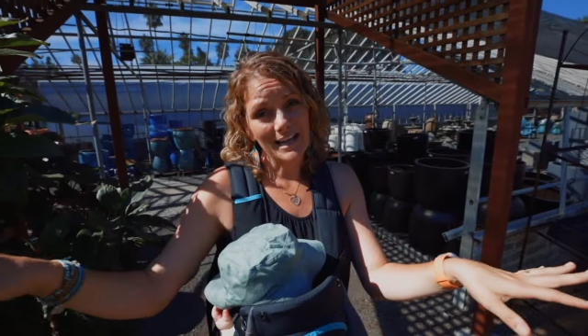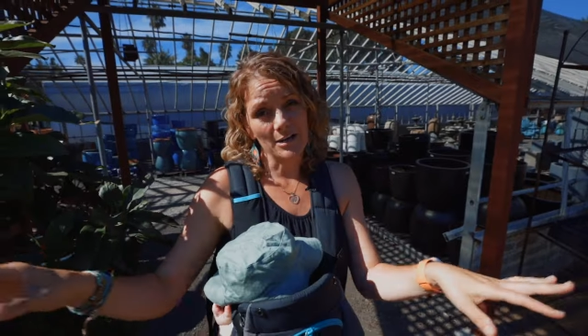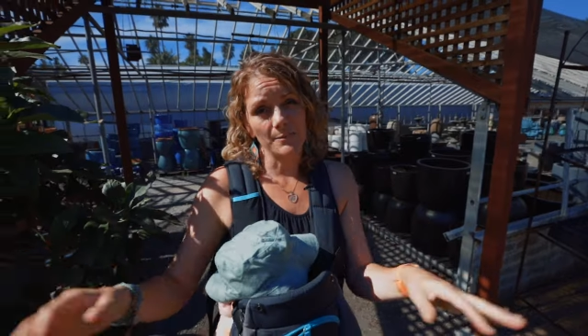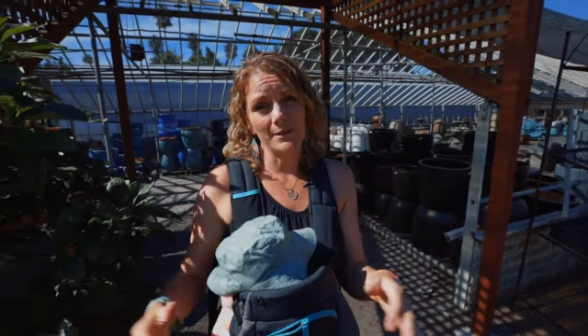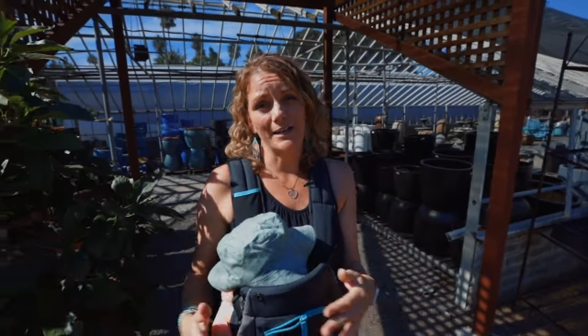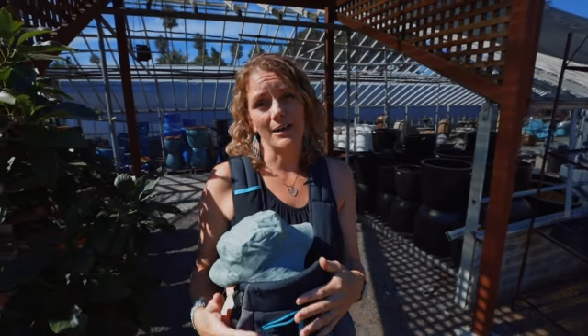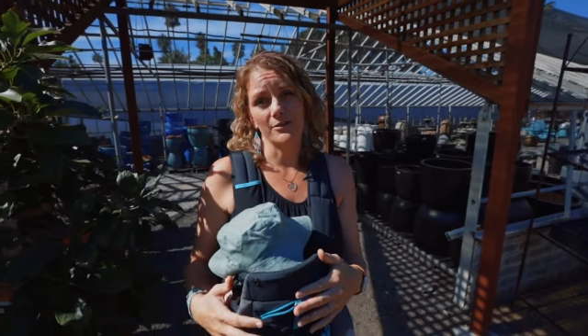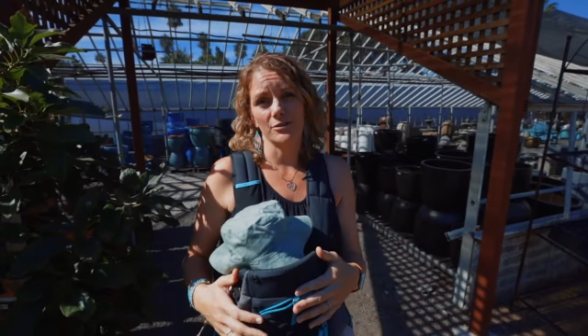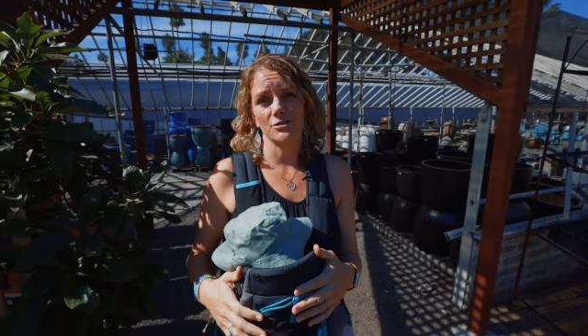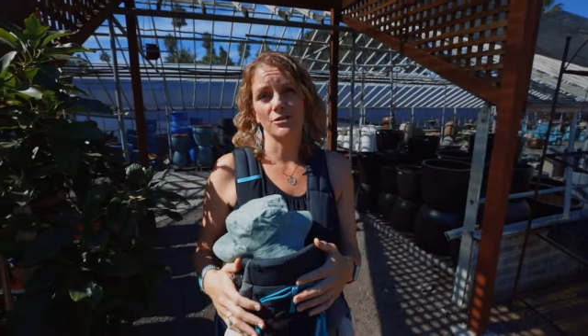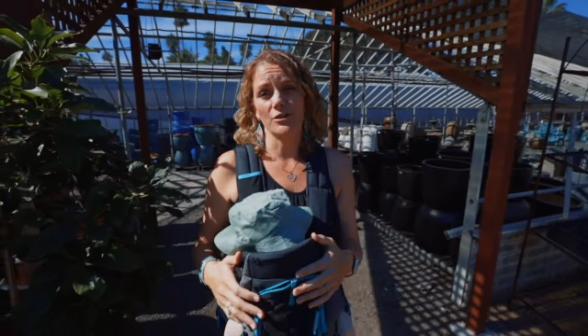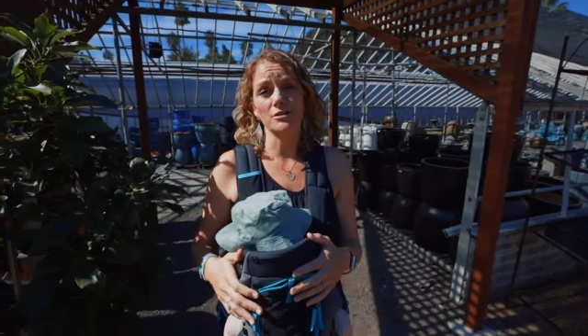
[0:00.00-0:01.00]
how to pick out your
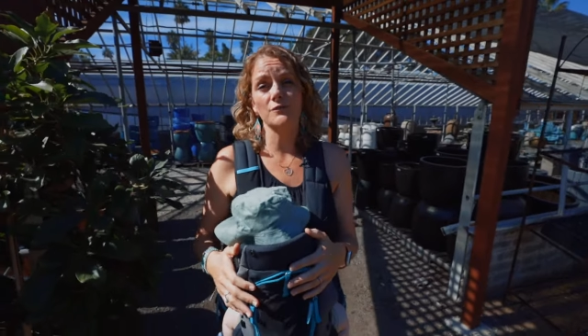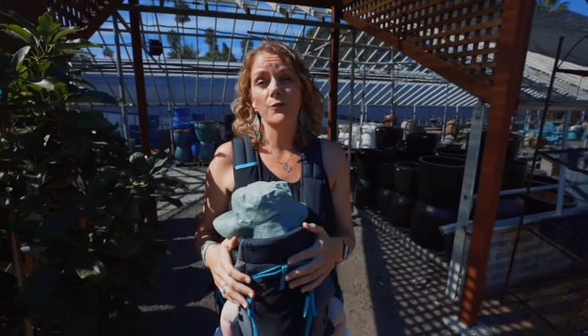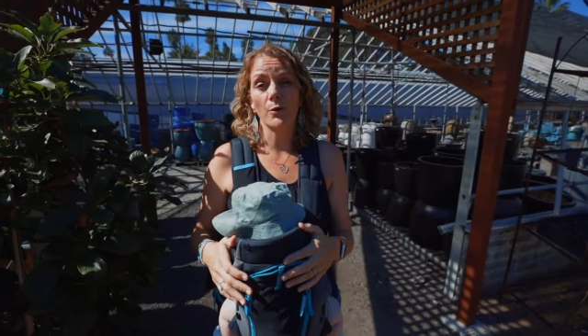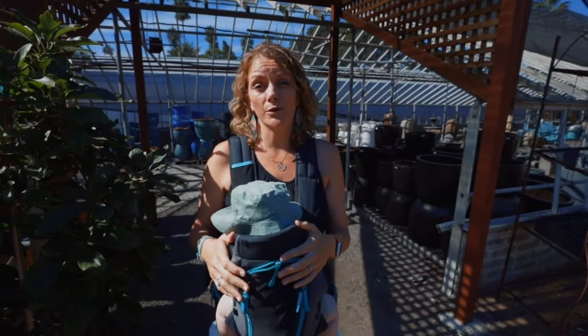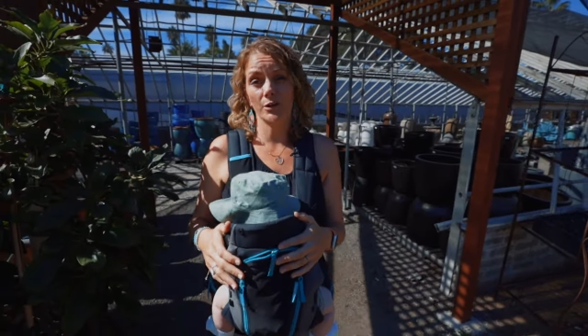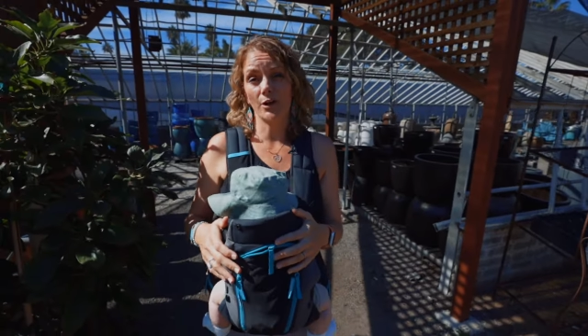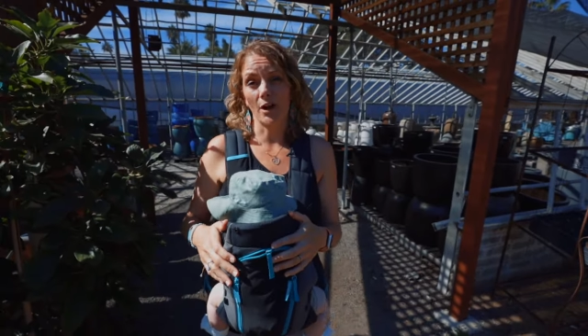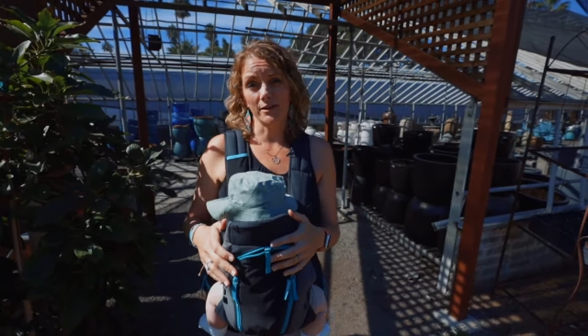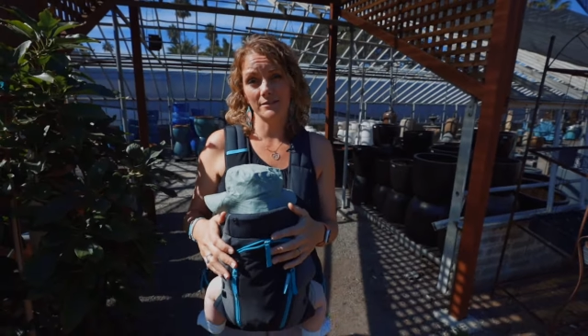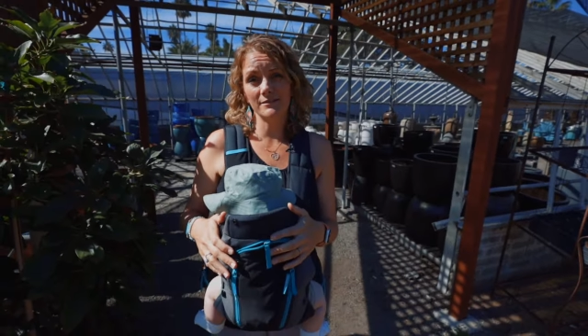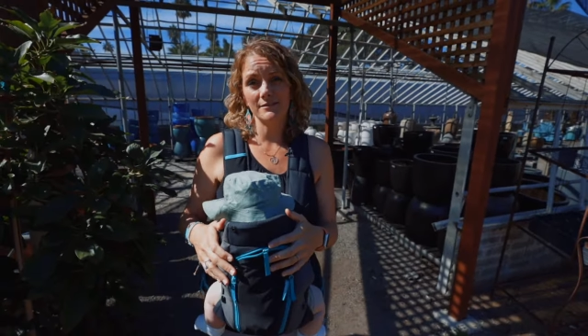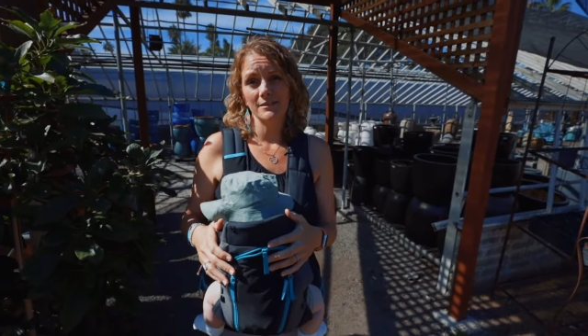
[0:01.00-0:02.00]
starts for your
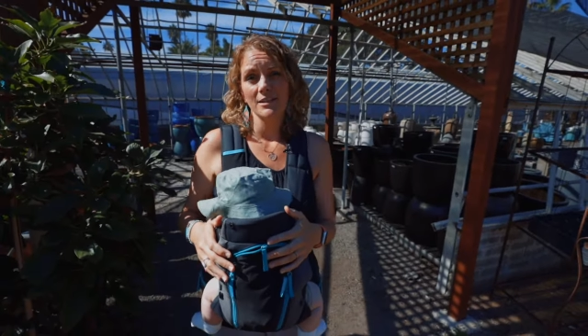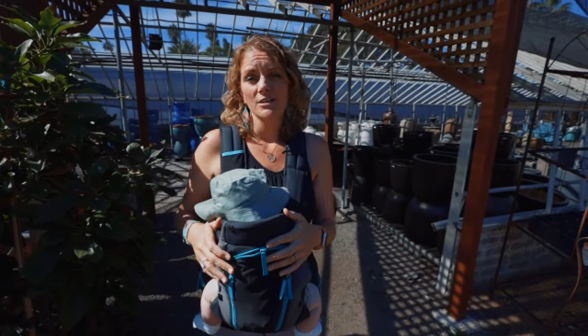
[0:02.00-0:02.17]
garden